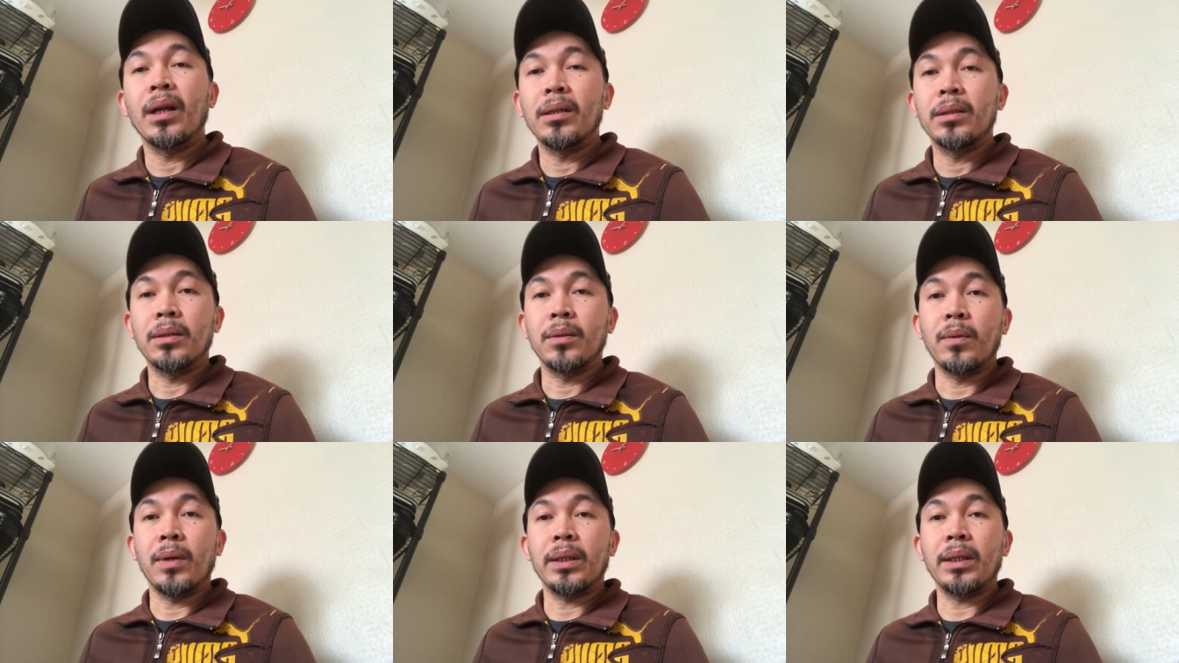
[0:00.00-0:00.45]

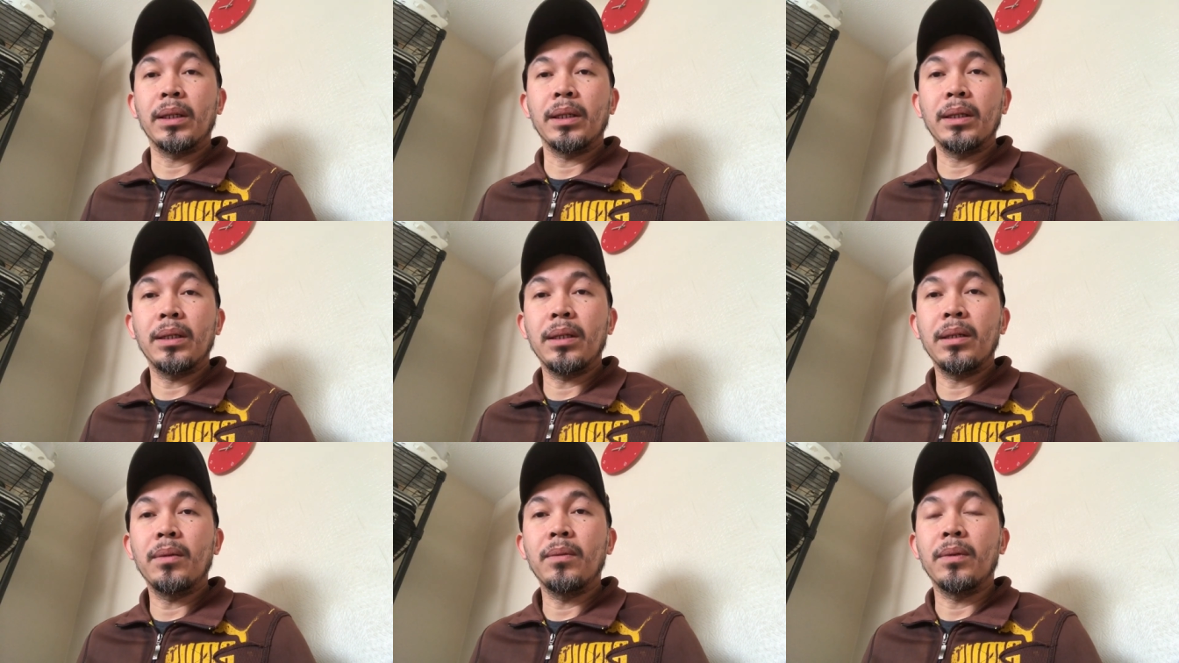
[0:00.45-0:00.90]
So what I
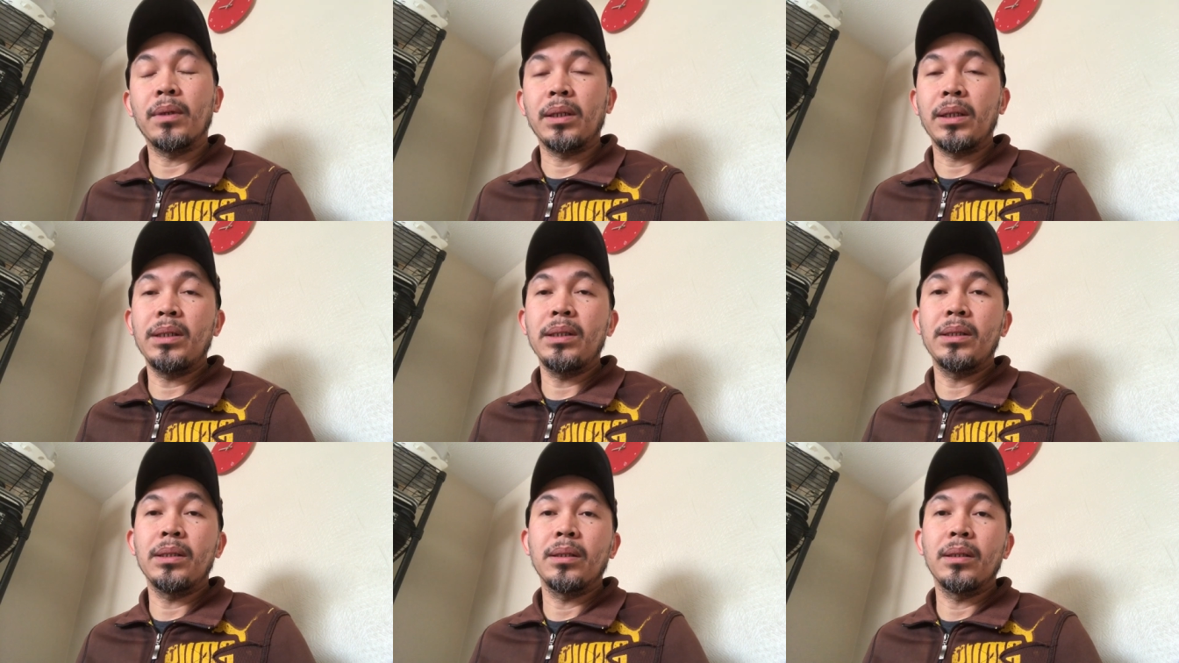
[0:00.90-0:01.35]
did
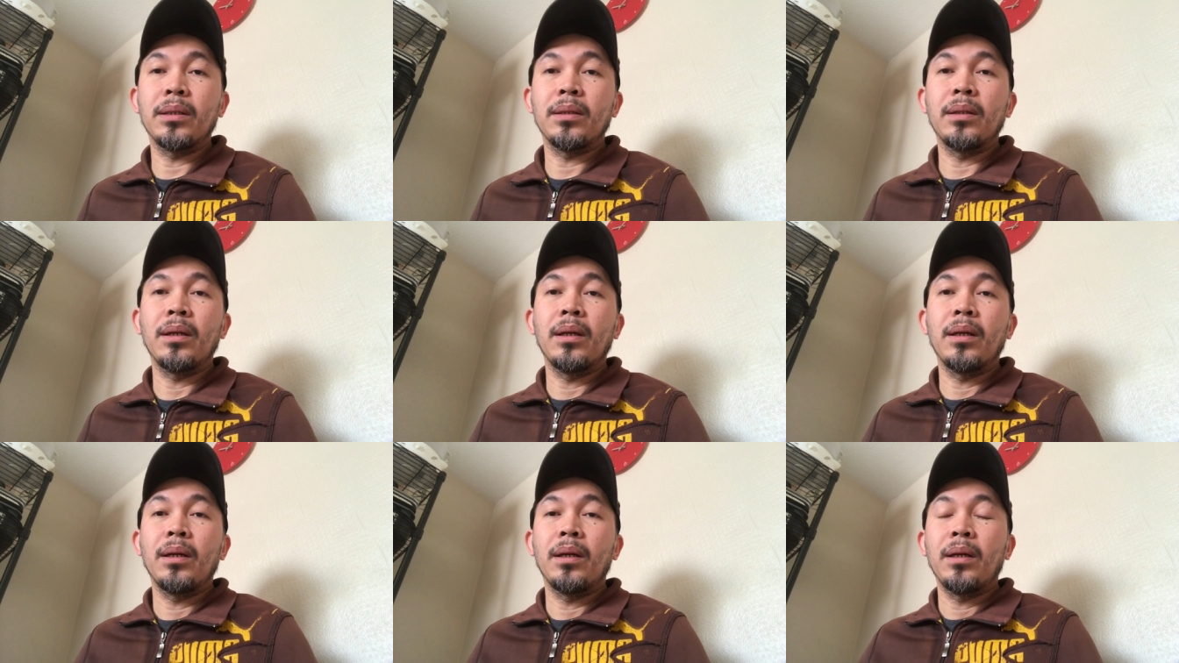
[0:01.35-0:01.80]
was
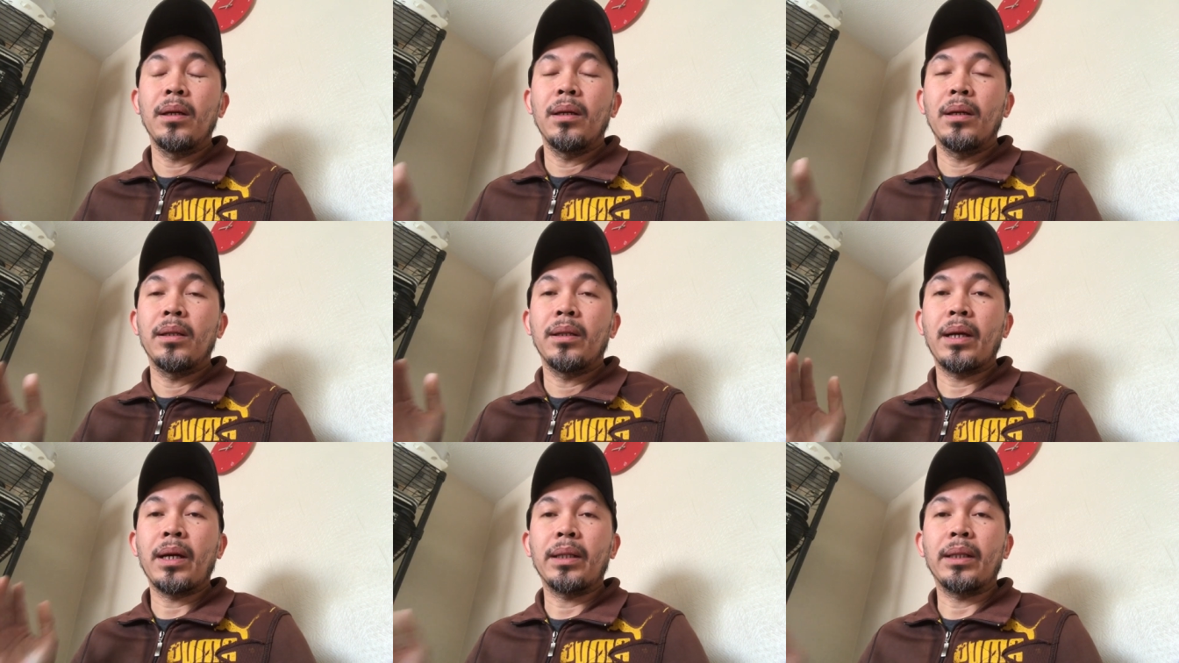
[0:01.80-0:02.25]

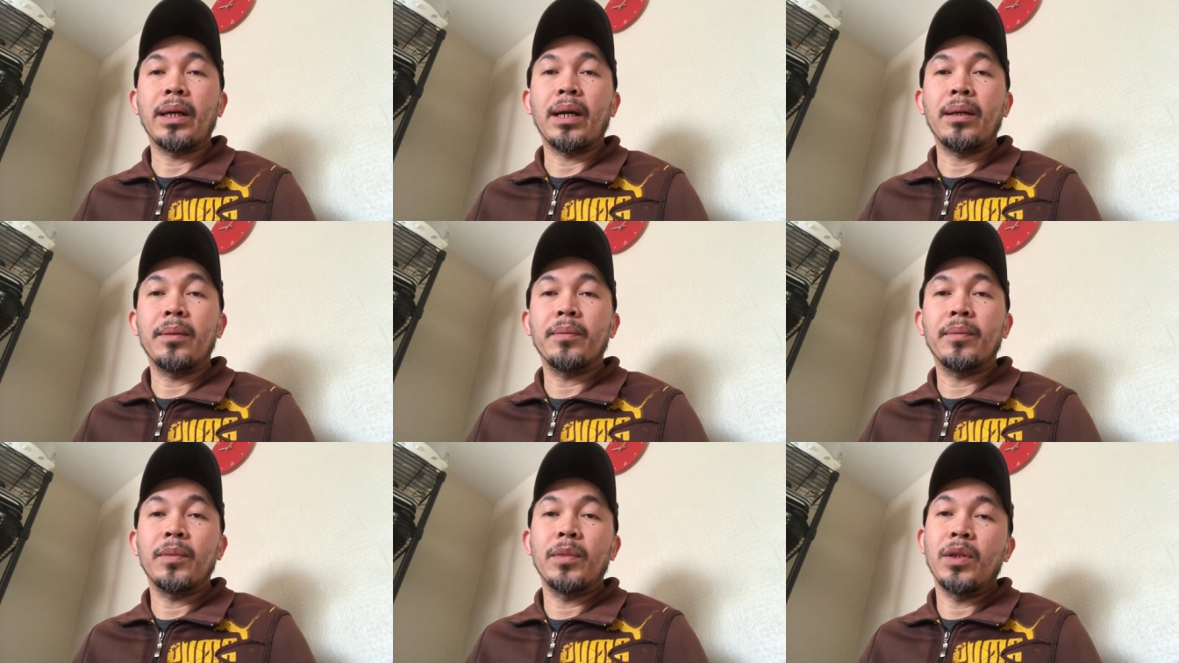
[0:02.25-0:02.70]
that
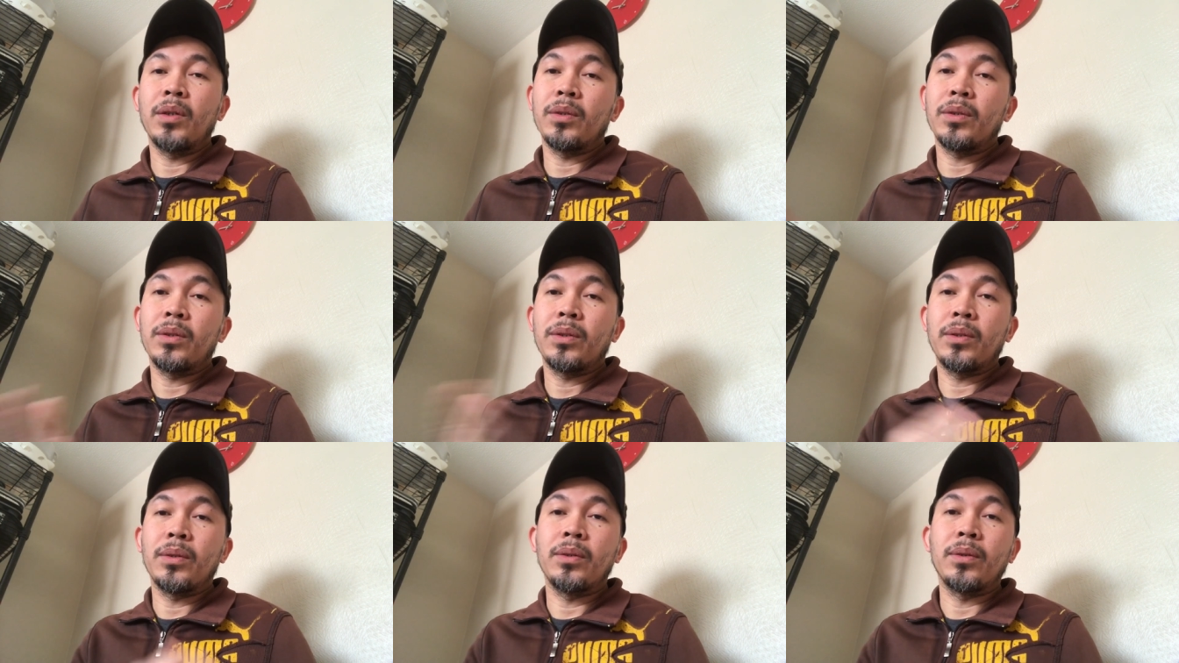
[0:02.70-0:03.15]
amp
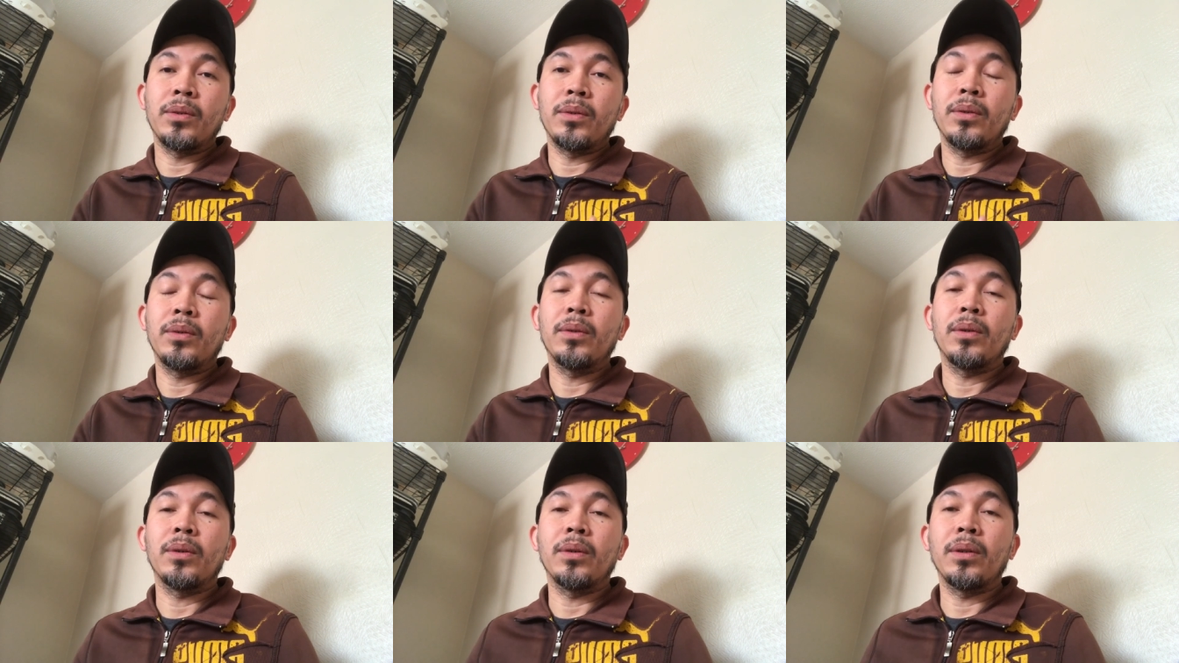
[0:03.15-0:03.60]
goes to